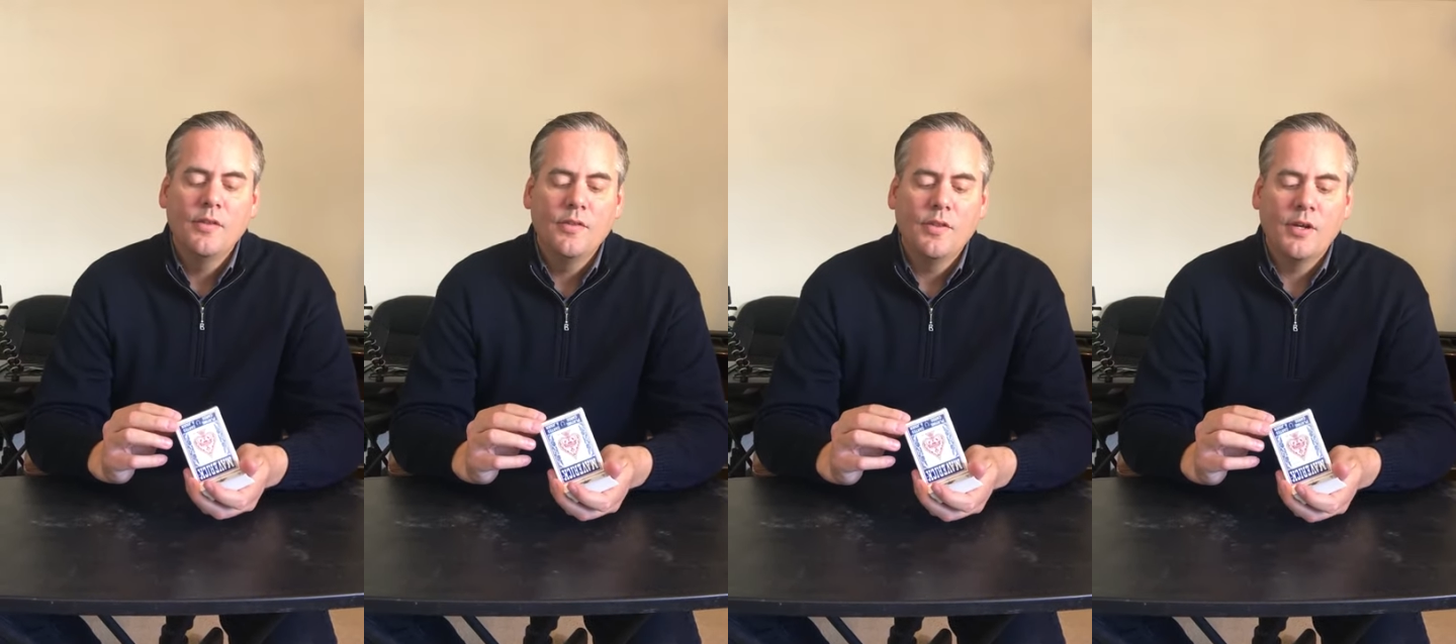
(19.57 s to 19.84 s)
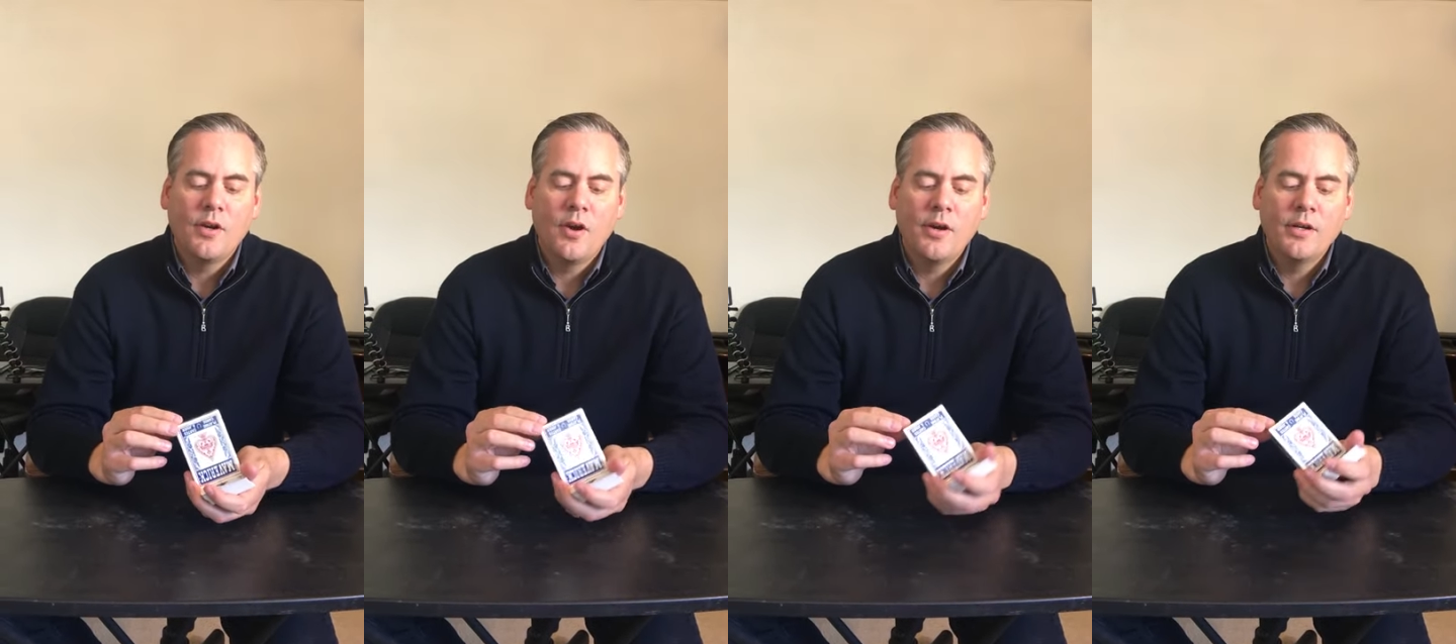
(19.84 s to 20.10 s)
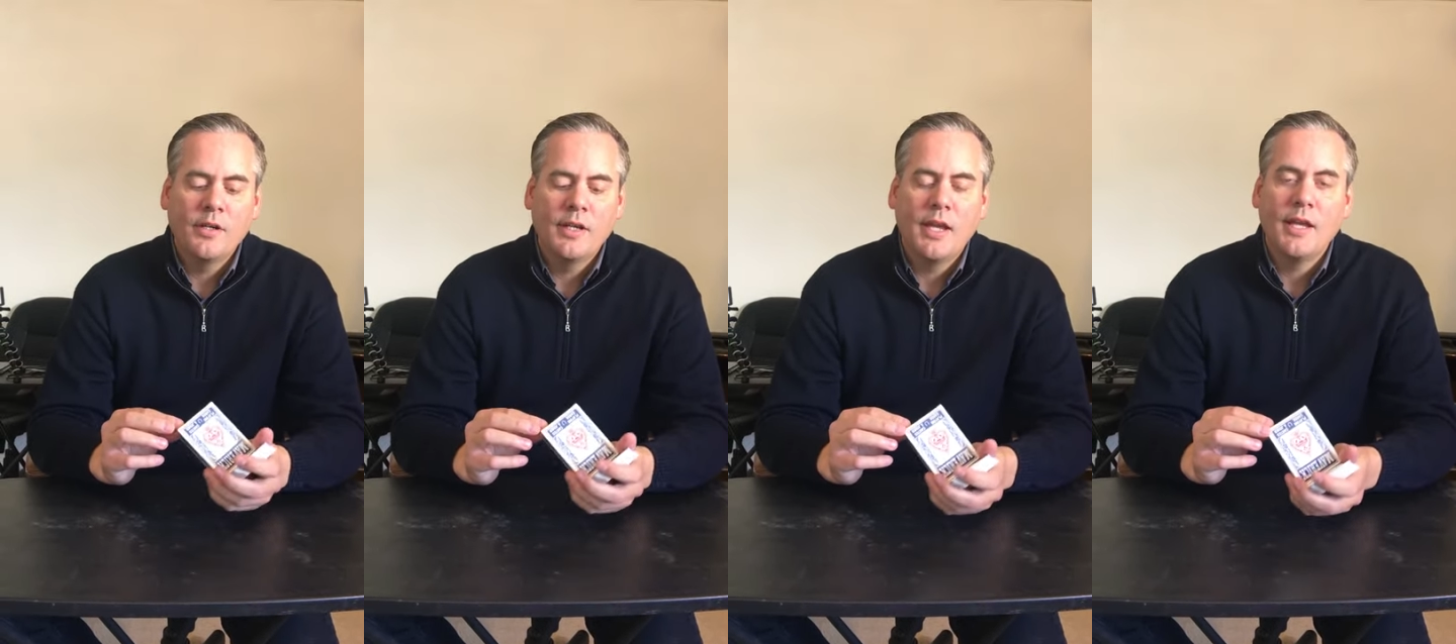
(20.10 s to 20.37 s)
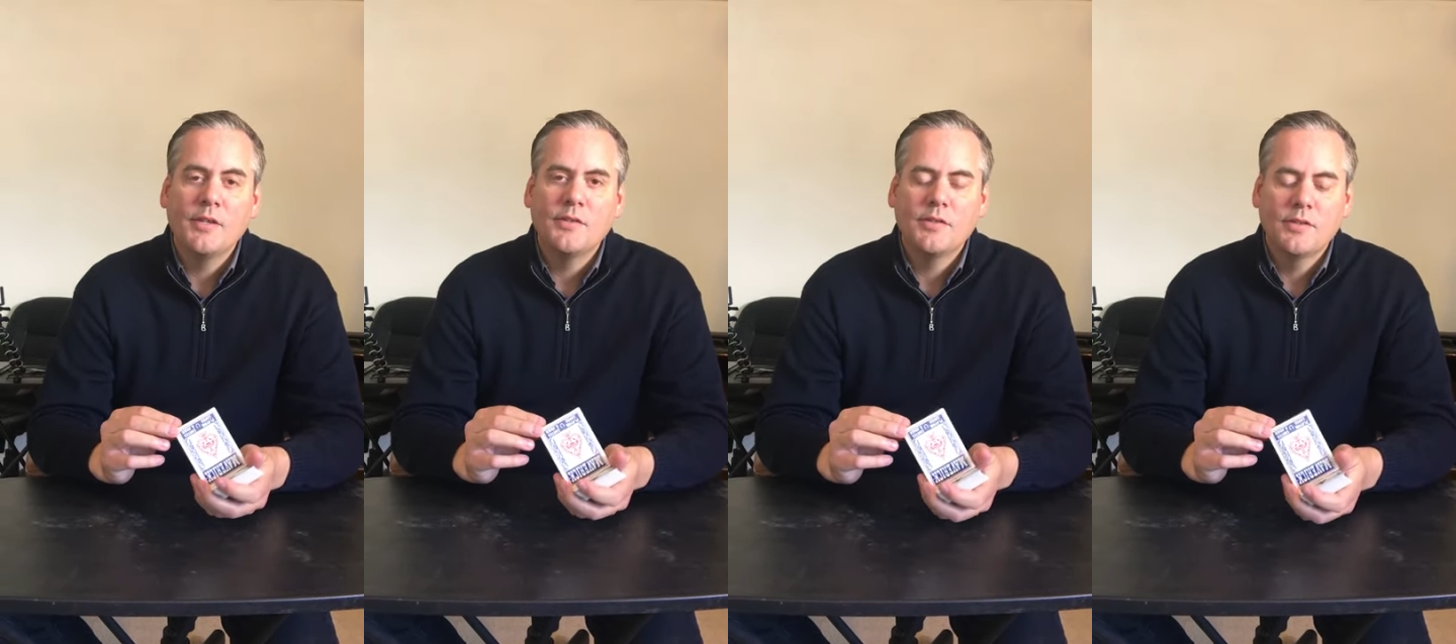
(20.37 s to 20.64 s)
the card
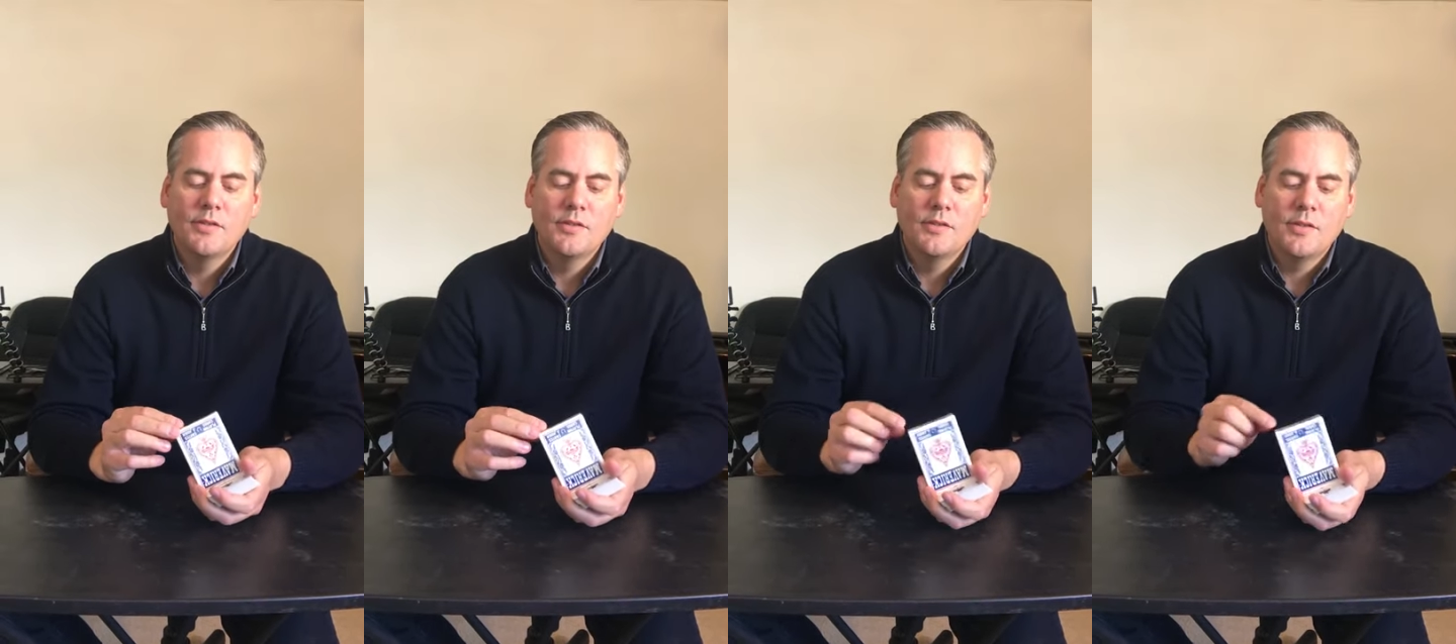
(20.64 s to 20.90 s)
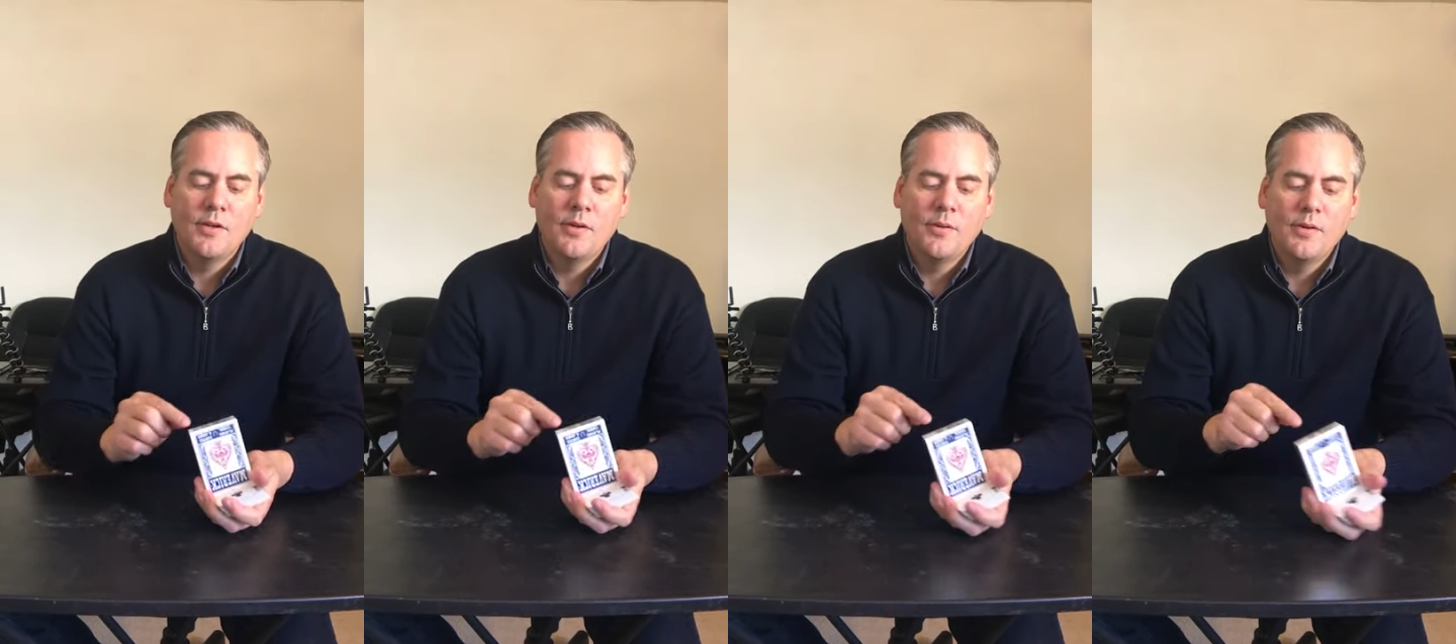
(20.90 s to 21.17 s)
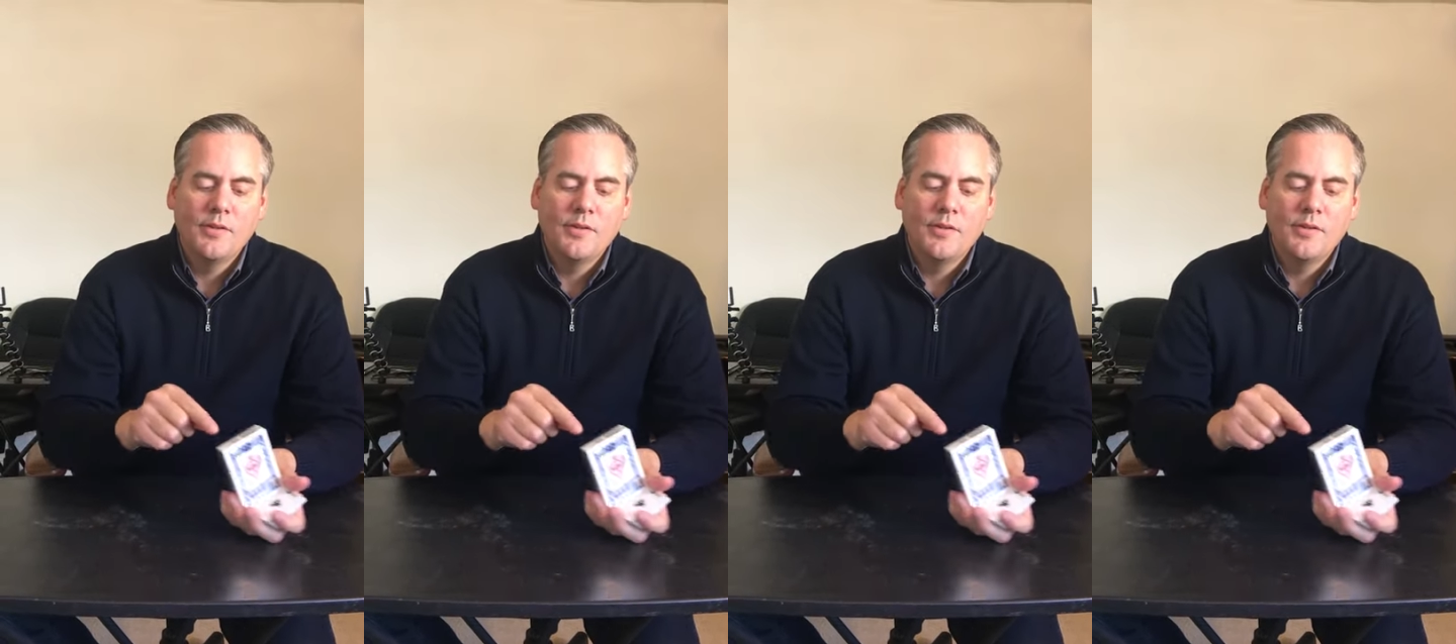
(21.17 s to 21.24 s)
case. So,